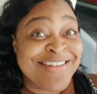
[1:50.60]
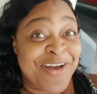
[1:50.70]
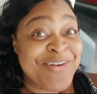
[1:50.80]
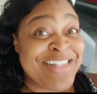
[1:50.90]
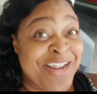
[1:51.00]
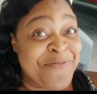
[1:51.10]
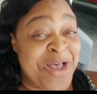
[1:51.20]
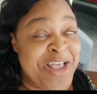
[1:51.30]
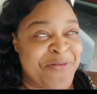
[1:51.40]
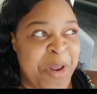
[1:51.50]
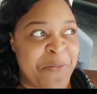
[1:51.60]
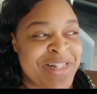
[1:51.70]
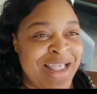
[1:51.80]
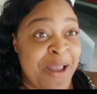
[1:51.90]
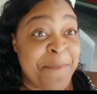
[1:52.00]
So I was telling my husband, I
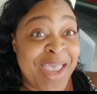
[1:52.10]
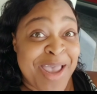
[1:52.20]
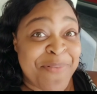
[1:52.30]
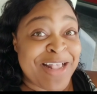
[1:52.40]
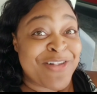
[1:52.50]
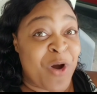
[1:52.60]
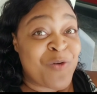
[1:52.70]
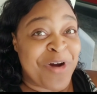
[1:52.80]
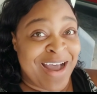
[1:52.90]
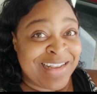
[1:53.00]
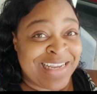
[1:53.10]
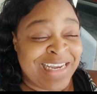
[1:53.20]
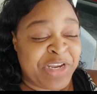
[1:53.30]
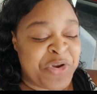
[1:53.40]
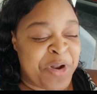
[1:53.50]
was like, babe, I saw
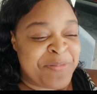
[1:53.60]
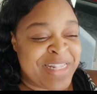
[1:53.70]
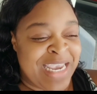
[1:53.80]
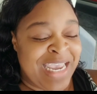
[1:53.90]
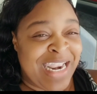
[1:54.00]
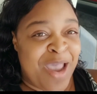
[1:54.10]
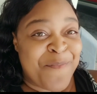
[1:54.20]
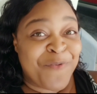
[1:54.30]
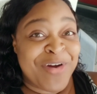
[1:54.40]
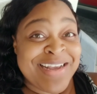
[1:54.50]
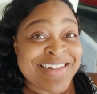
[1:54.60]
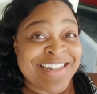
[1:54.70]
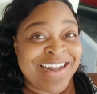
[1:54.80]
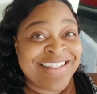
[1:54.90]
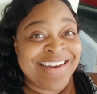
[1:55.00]
Raleigh, you know what I'm saying, at Maria's
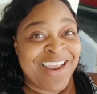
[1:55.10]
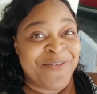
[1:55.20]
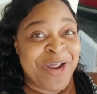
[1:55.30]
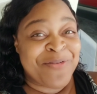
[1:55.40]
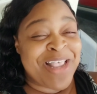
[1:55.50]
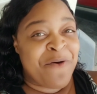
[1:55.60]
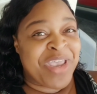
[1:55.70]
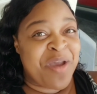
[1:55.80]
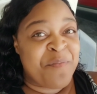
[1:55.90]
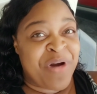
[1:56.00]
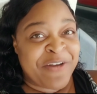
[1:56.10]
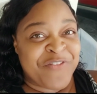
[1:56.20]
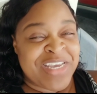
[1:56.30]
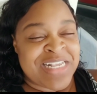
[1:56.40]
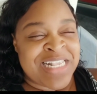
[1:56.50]
the other day when I was out getting
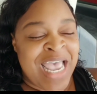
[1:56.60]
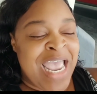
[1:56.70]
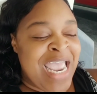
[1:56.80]
breakfast.